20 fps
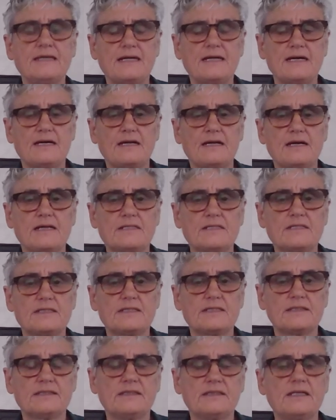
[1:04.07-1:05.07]
and
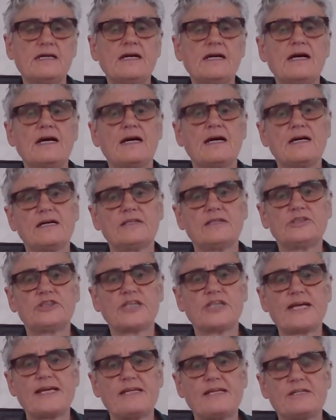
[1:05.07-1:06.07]
utter
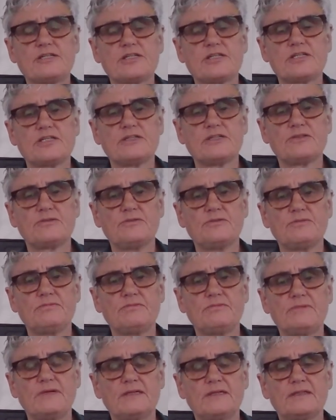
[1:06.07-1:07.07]
change to
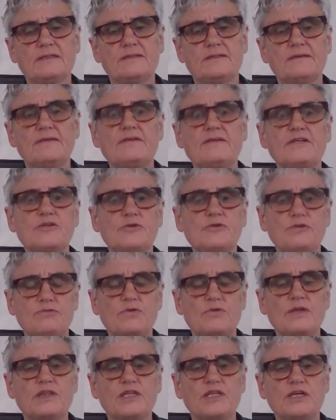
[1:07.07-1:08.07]
have
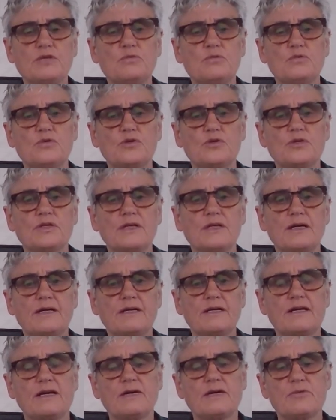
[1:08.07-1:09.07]
won the award, and
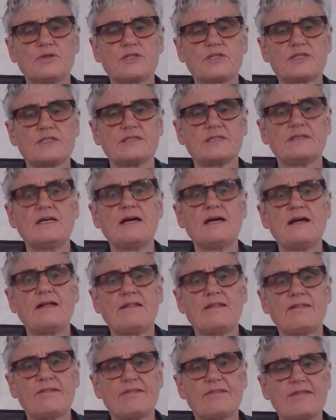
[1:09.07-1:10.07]
I wish to
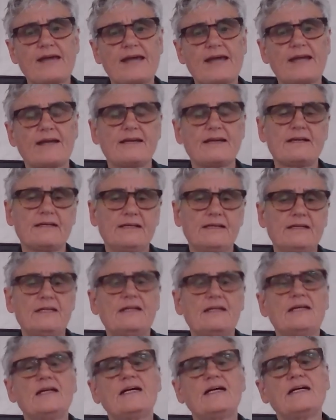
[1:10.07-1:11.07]
thank
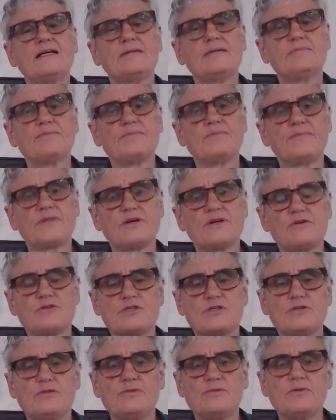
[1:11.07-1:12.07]
those
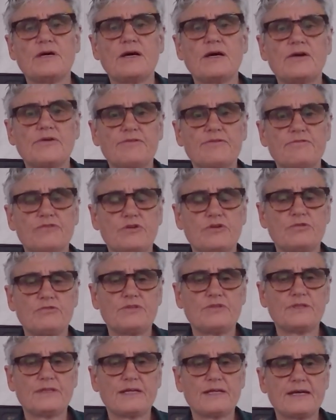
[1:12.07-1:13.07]
who are involved
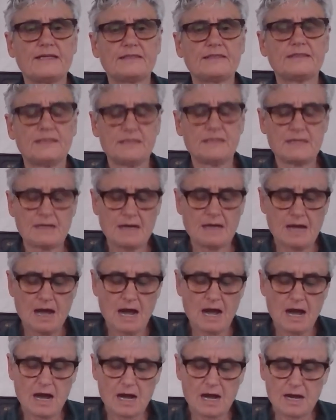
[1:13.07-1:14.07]
in
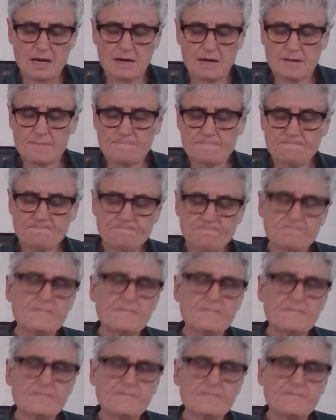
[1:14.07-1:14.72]
that.